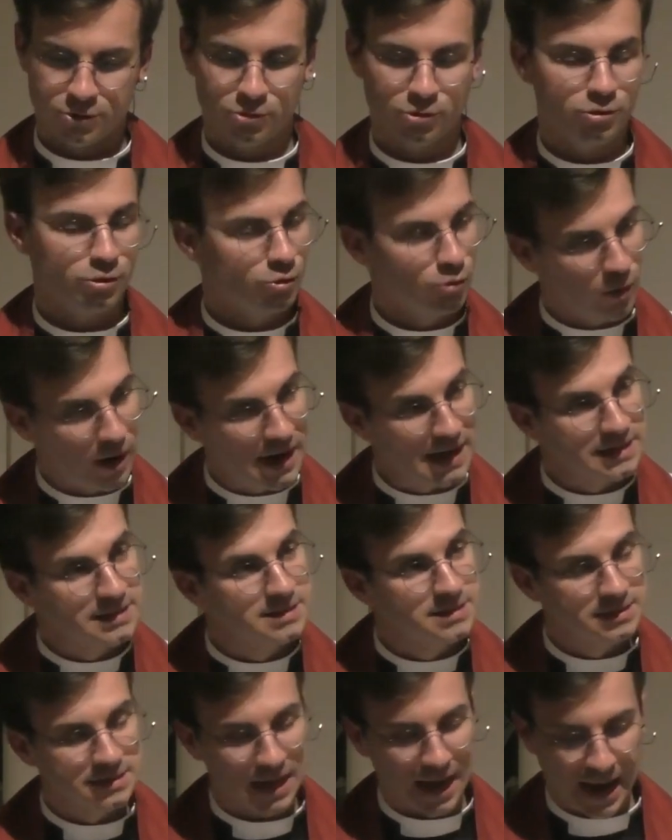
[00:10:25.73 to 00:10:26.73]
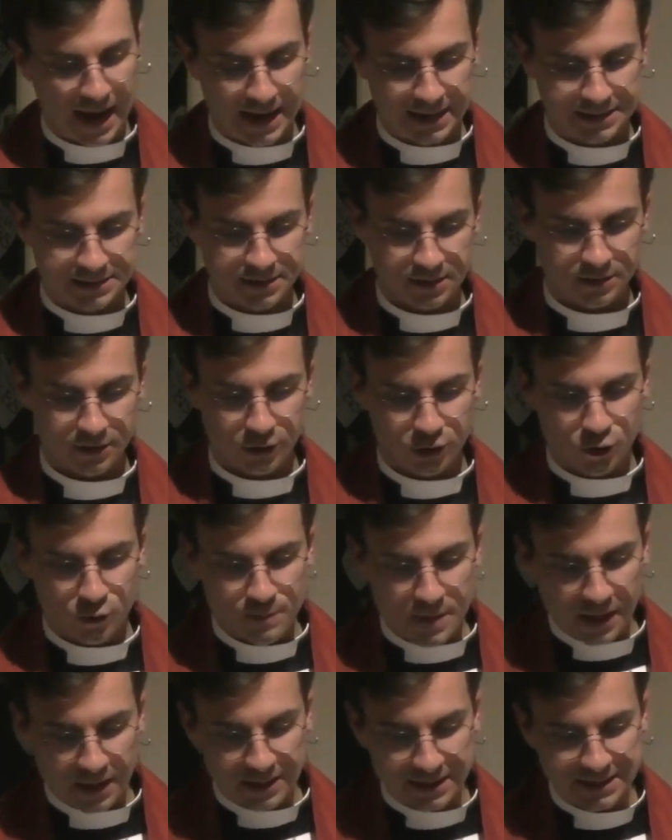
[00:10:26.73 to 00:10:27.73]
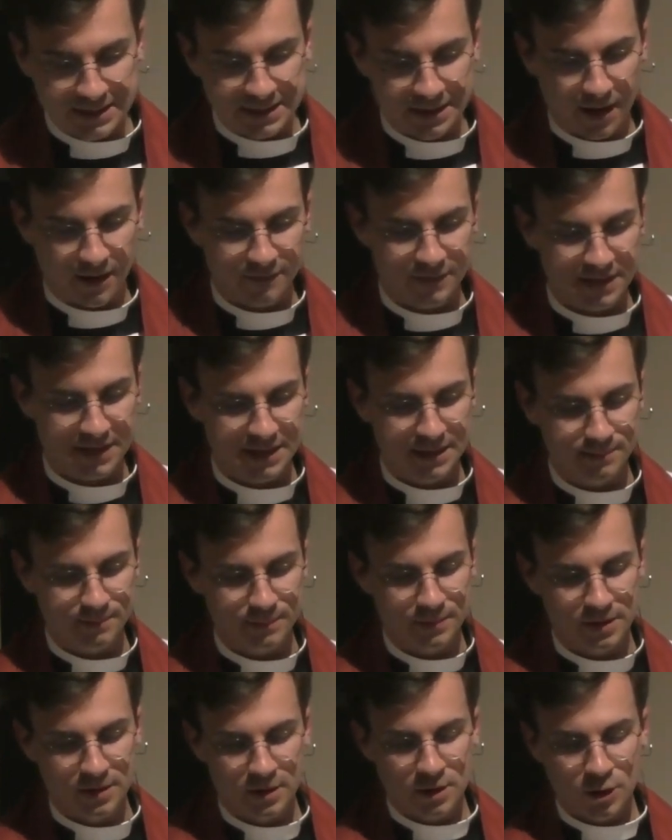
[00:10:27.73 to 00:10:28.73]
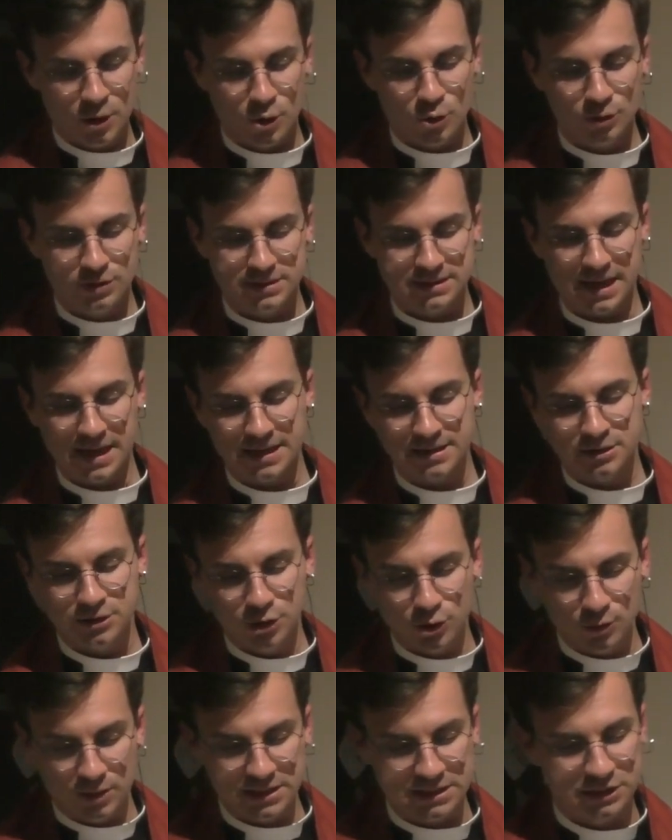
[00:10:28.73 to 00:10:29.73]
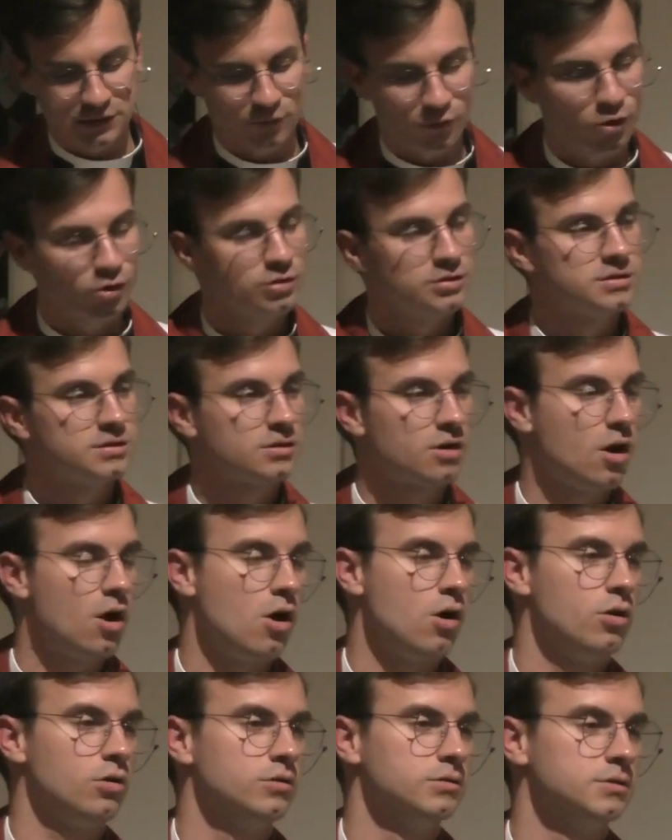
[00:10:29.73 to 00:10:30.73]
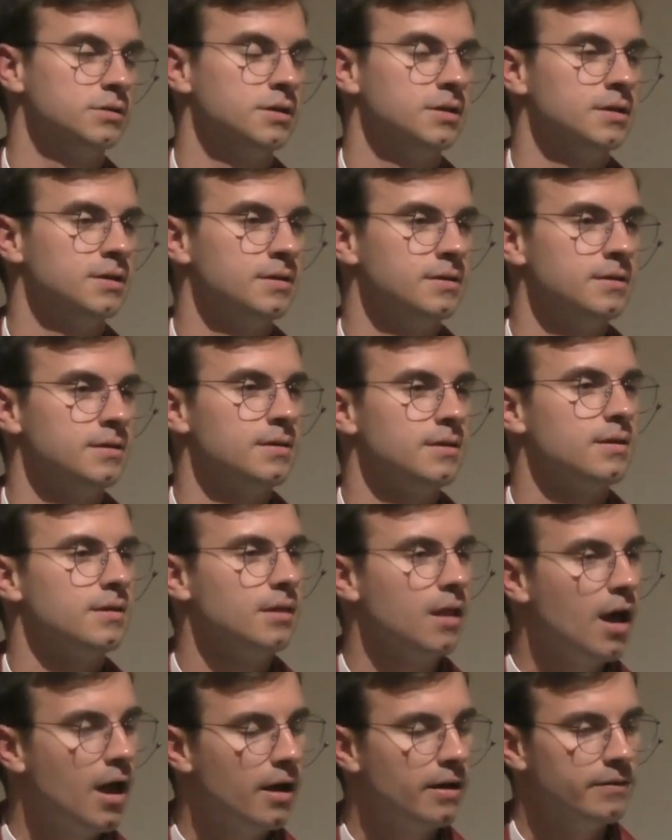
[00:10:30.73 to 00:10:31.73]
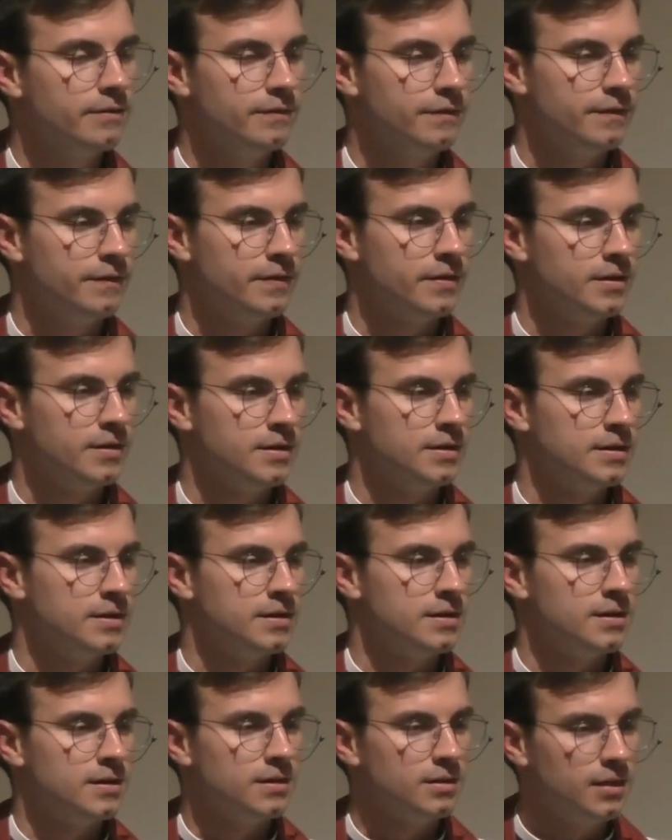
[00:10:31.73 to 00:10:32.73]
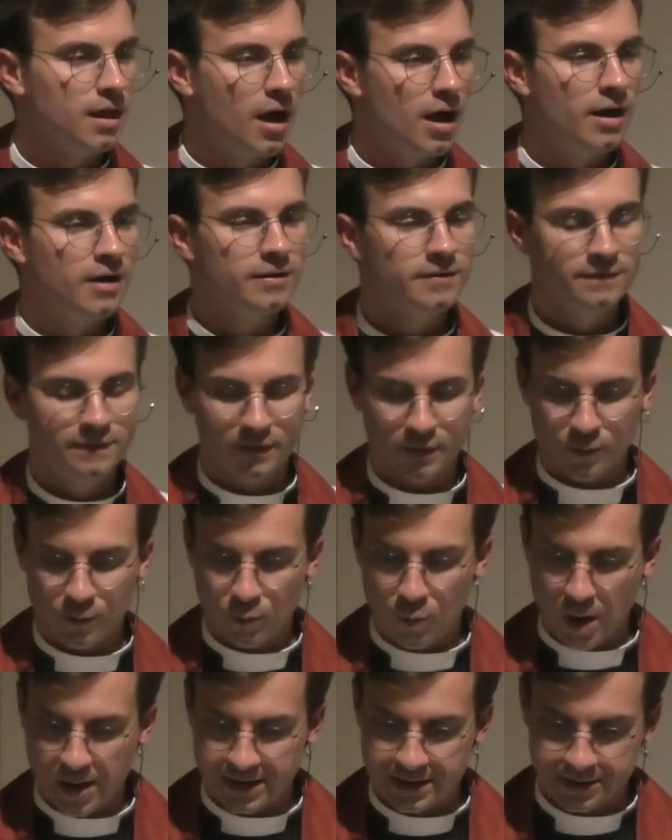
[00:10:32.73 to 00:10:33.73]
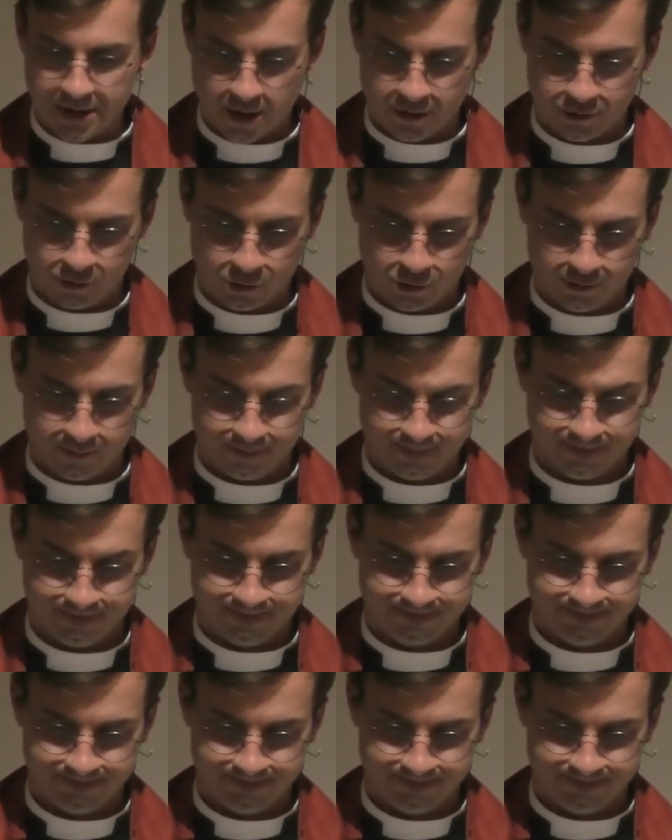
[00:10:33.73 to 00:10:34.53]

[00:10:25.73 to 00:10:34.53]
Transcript: through the grace and the humility of him who said to his first called, Love, love one another